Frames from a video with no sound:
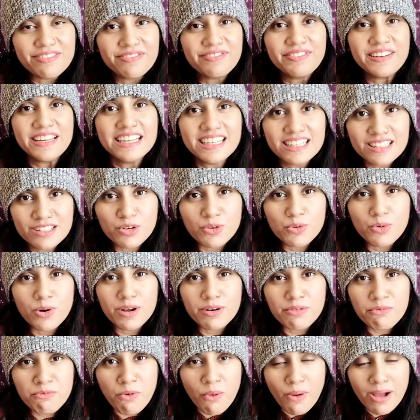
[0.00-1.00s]
feel
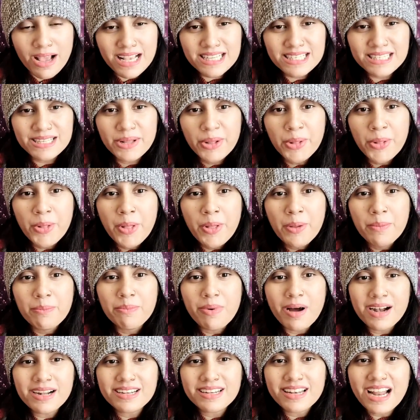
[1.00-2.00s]
through her voice,
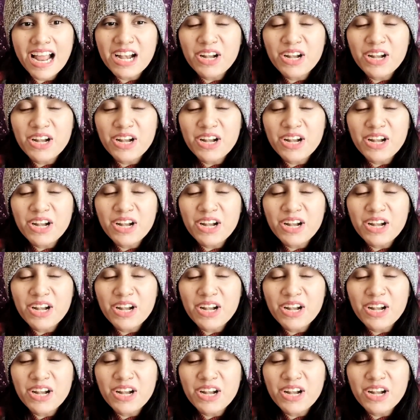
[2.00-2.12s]
but I